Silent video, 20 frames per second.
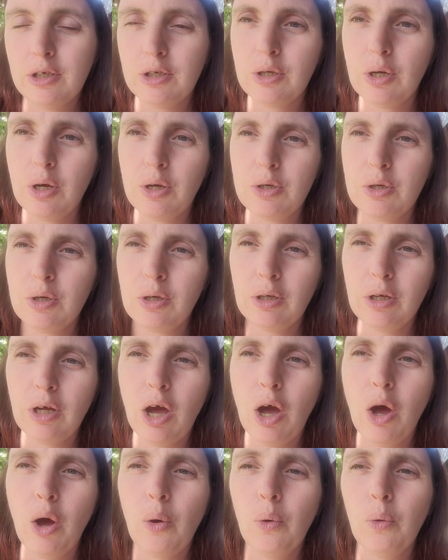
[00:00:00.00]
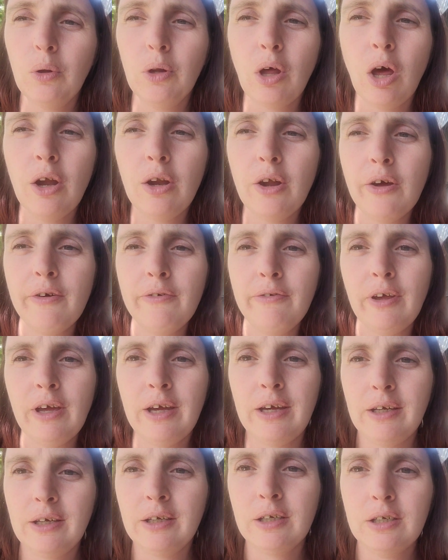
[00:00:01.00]
like a whole lot of
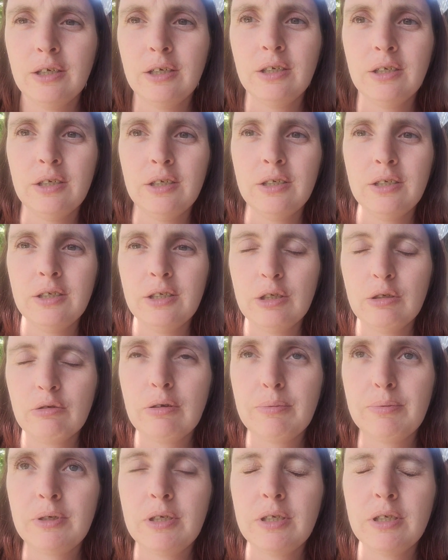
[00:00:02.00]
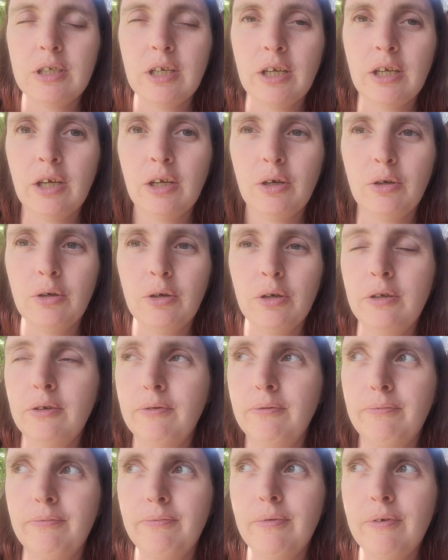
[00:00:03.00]
like descriptions. Like, it
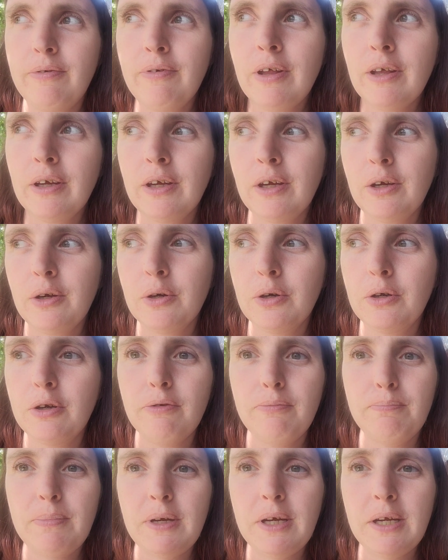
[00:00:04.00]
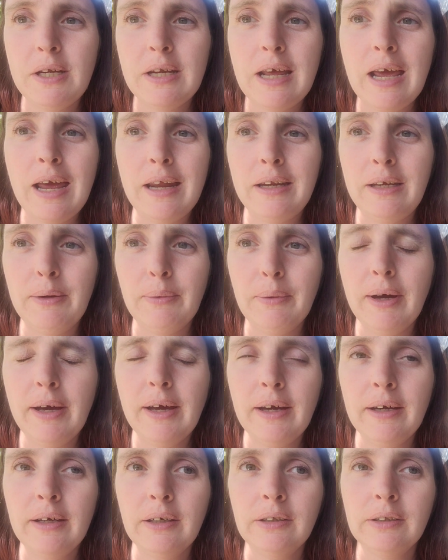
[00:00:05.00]
felt like it could have been
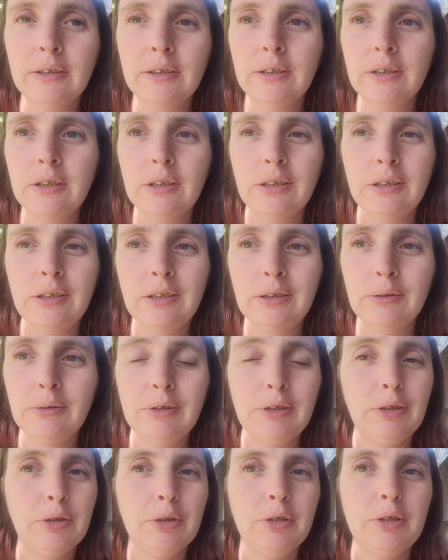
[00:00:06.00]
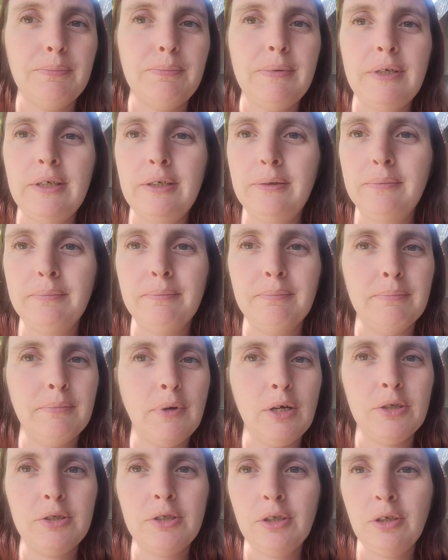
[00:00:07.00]
anywhere. They could have been
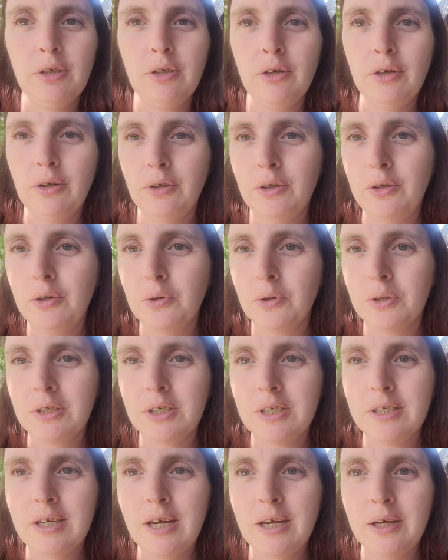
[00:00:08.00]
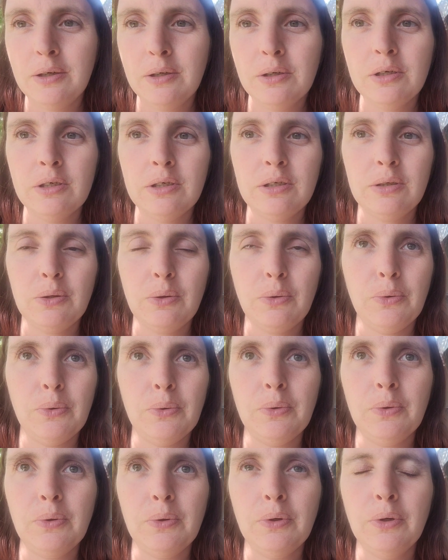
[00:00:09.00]
marching along the Yorkshire Dales
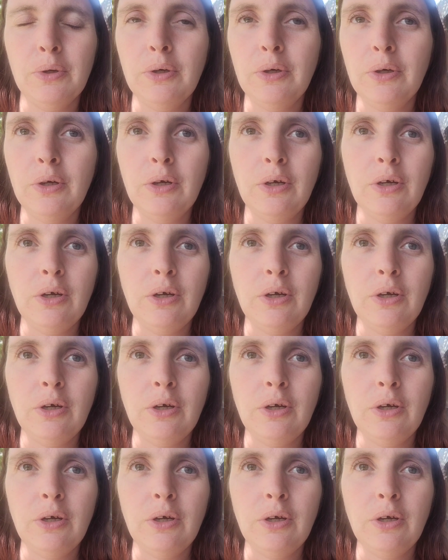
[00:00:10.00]
or